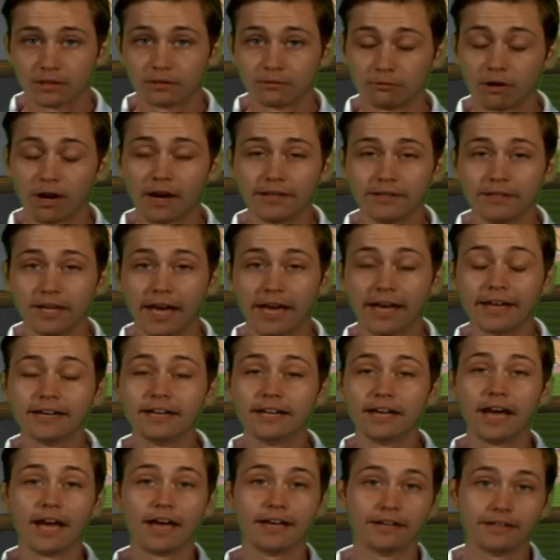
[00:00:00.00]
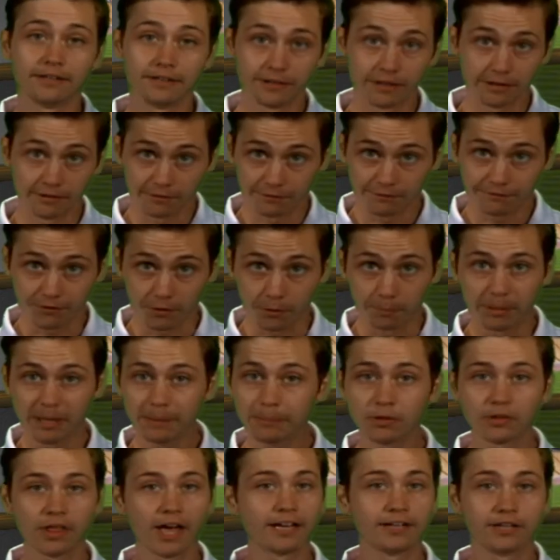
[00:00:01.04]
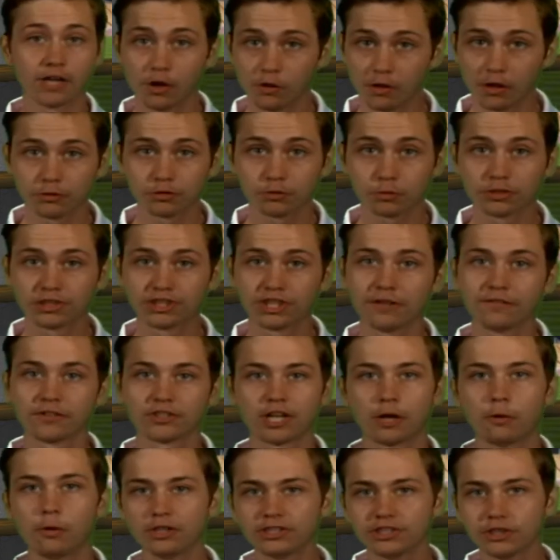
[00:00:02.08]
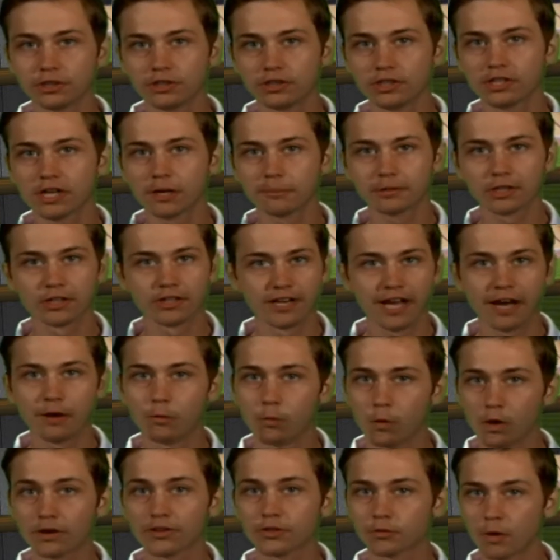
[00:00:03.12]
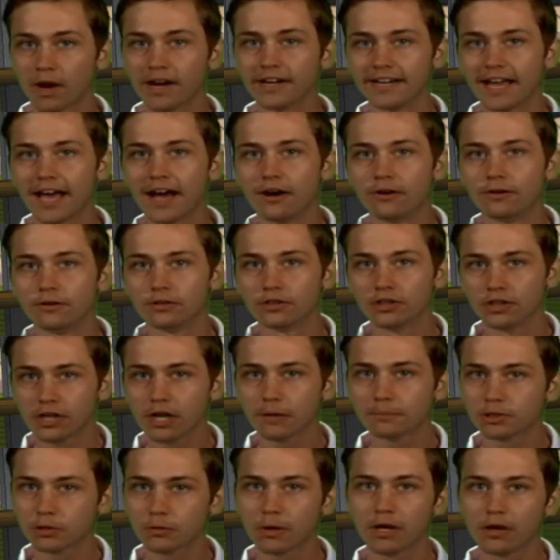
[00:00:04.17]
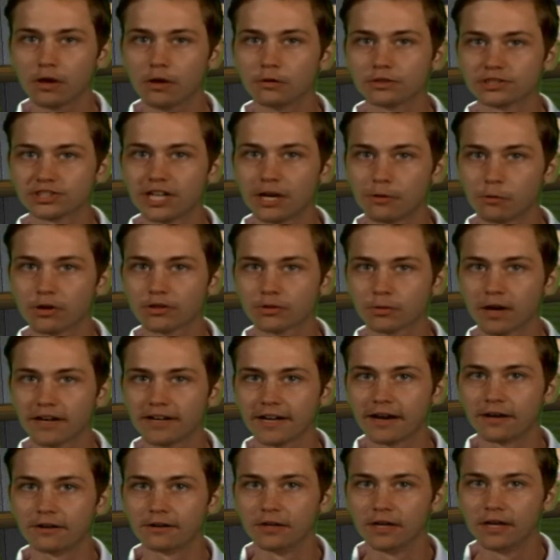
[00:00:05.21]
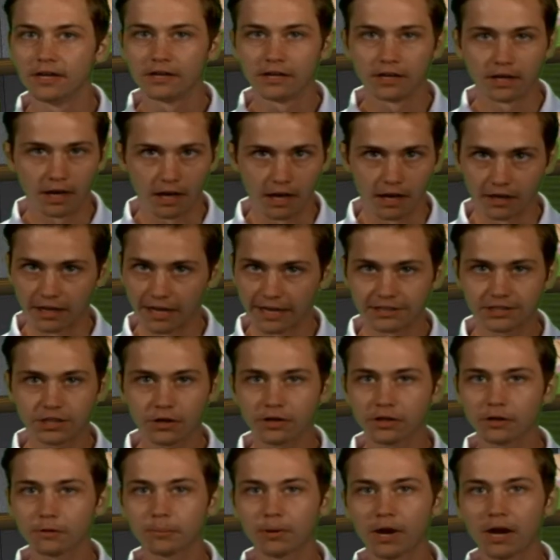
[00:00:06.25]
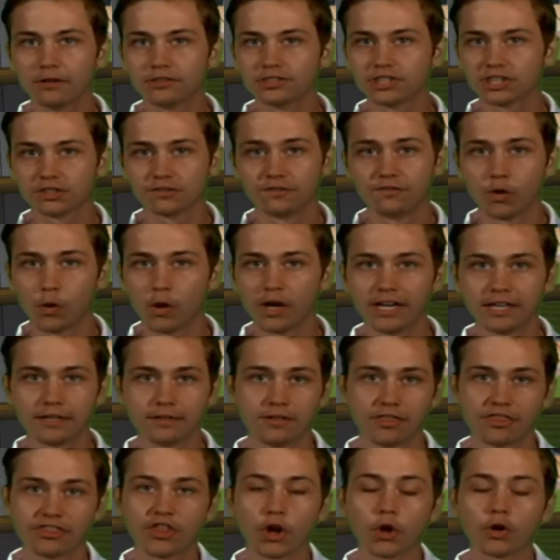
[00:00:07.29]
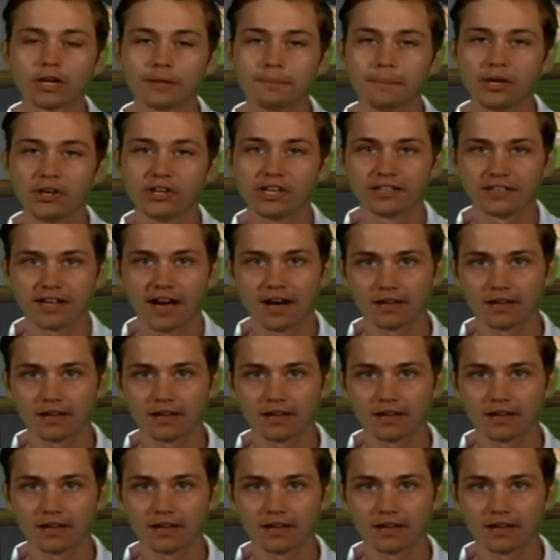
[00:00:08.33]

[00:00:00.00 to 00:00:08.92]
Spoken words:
Right, and for people that know those receivers, I want you to look up their net worth right now. Look up Terrell Owens' net worth right now. Antonio Brown just voided $30 million.